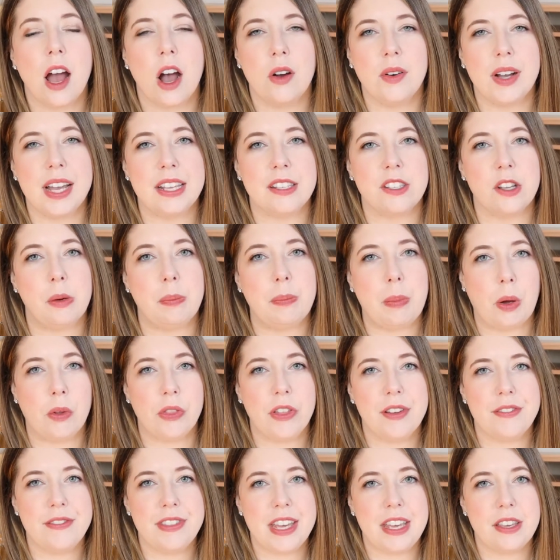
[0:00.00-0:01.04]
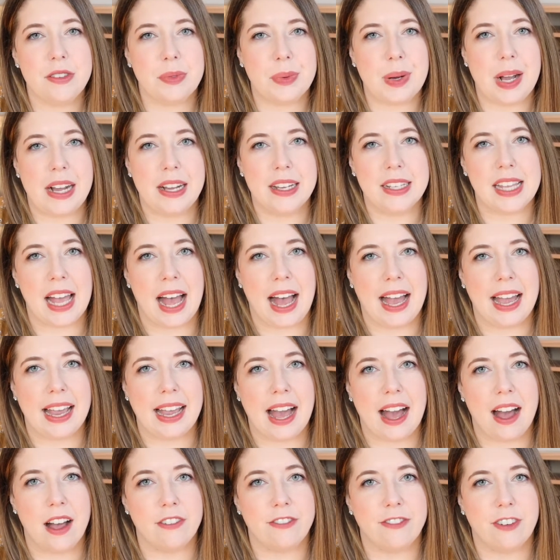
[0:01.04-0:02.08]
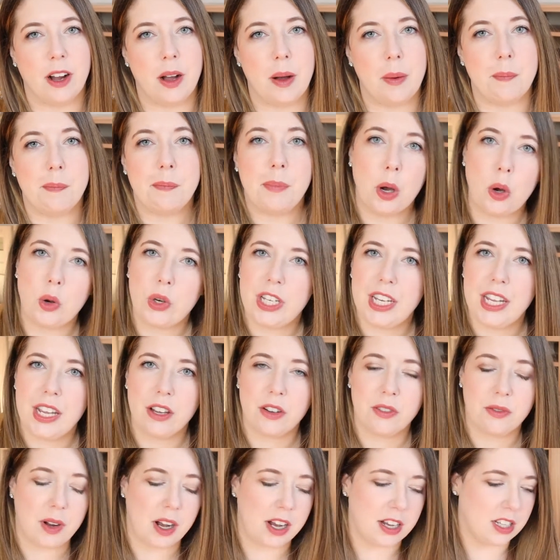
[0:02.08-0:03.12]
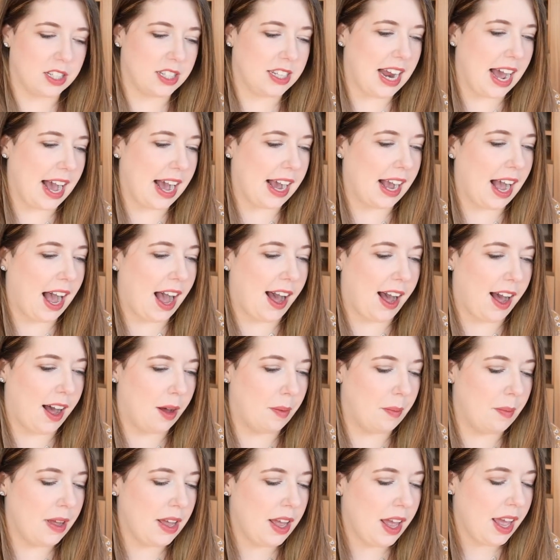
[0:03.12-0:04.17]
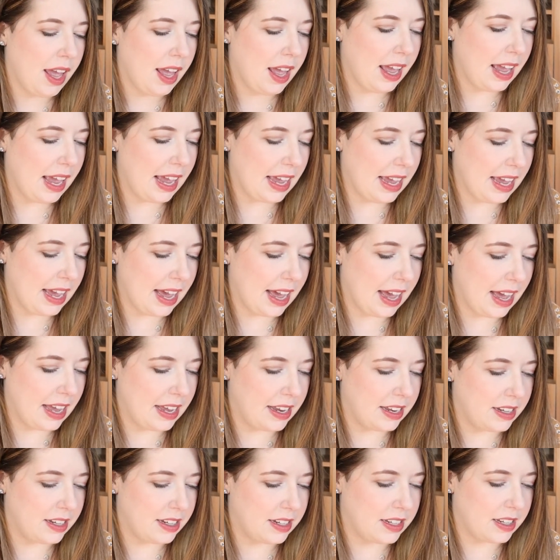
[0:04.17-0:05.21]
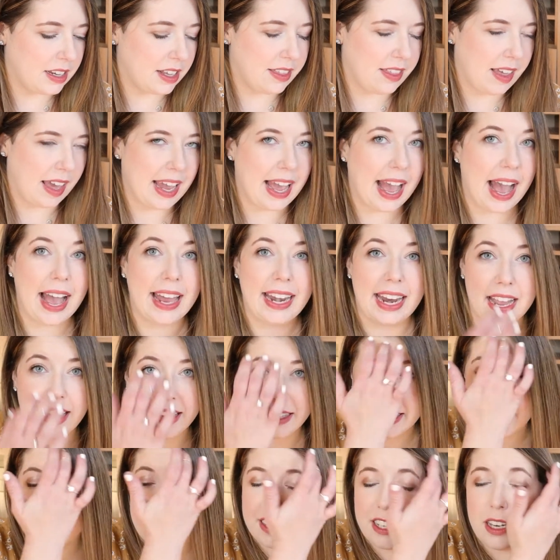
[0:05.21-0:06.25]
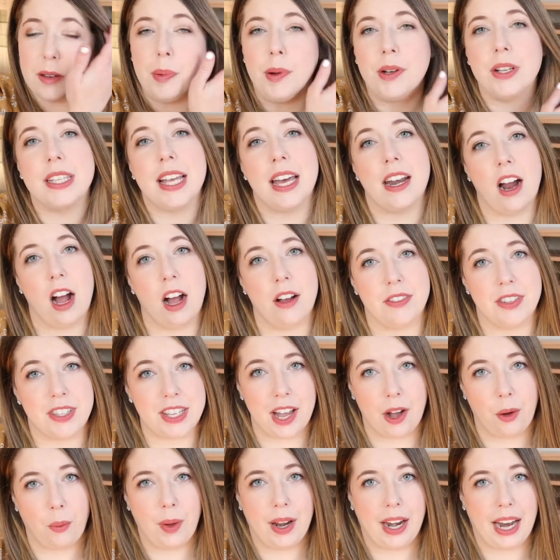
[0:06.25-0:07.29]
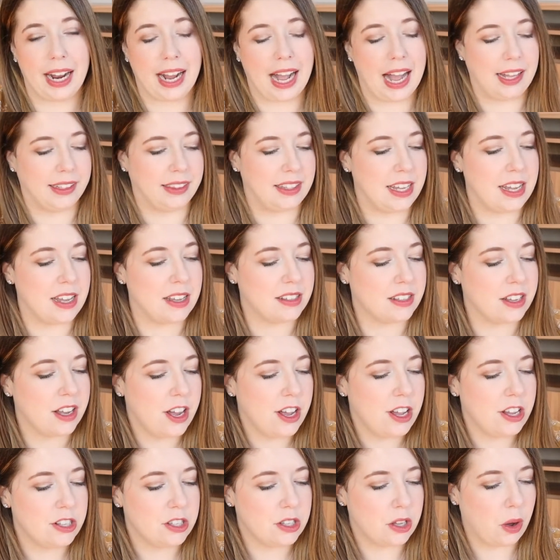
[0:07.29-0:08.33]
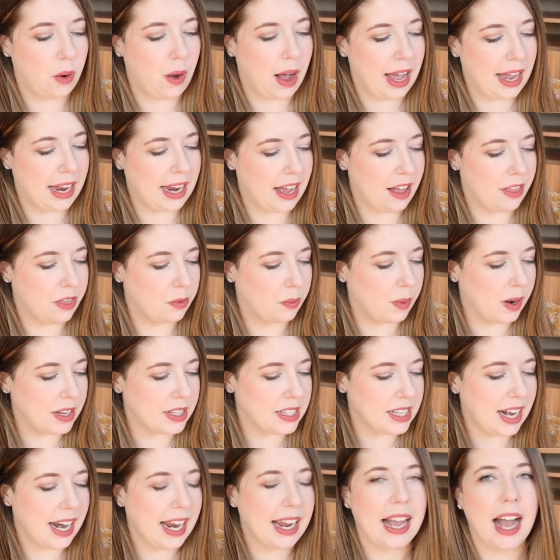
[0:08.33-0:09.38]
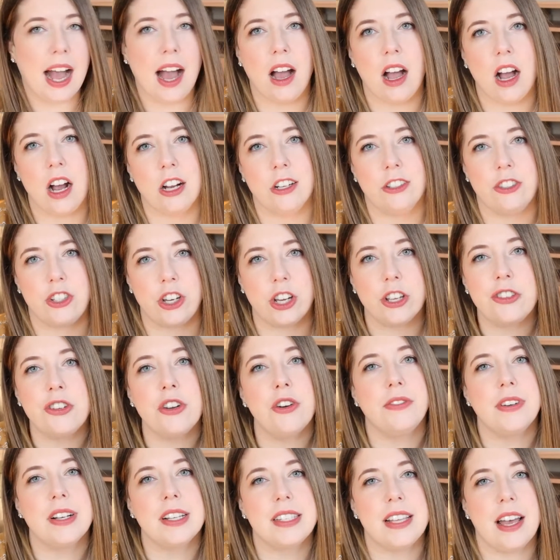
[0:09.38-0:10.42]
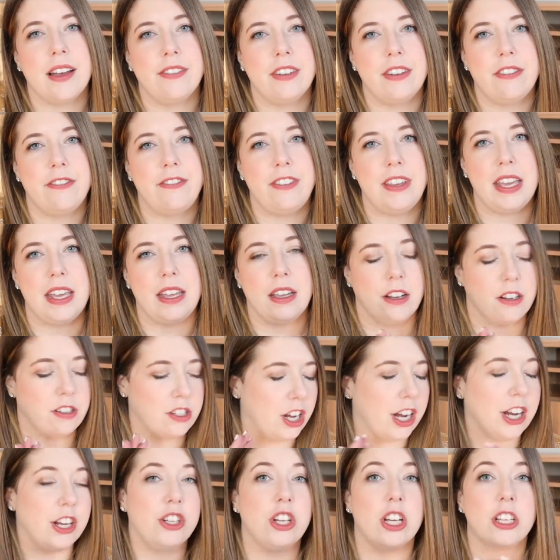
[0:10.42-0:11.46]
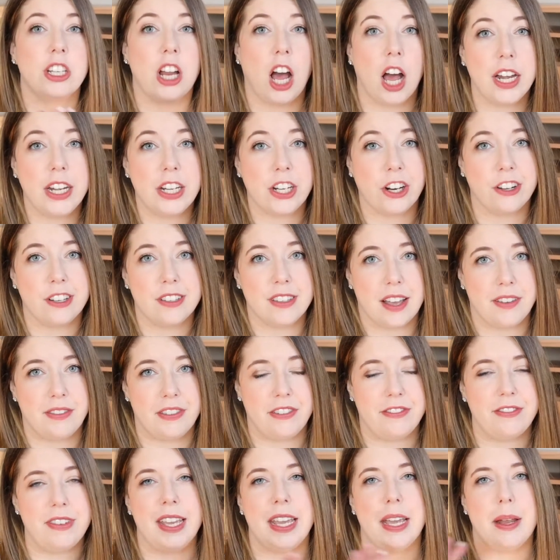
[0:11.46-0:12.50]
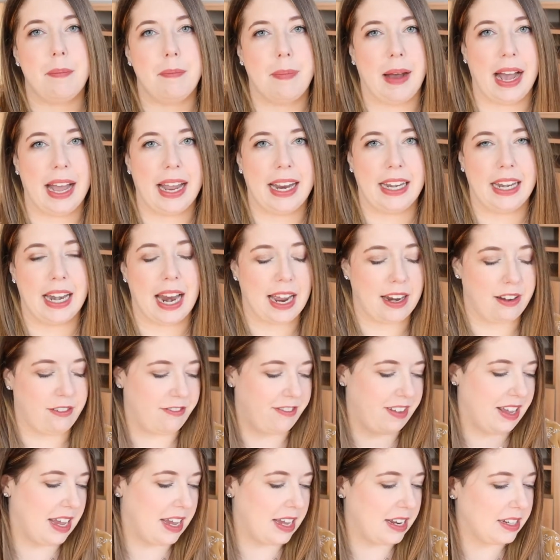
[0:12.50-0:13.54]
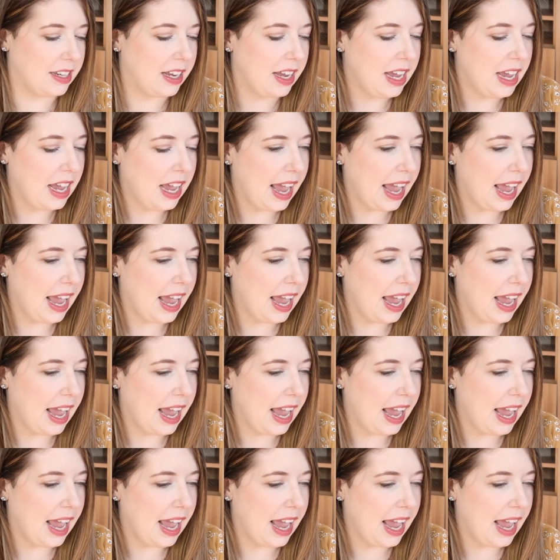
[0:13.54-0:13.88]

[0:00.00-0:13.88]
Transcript: Okay, so both of these rugs I got from boutique rugs dot com, and they had a sixty percent off sale when I got these. So I got, the rugs that I got are just over seven feet, or sorry, just under seven feet by nine feet.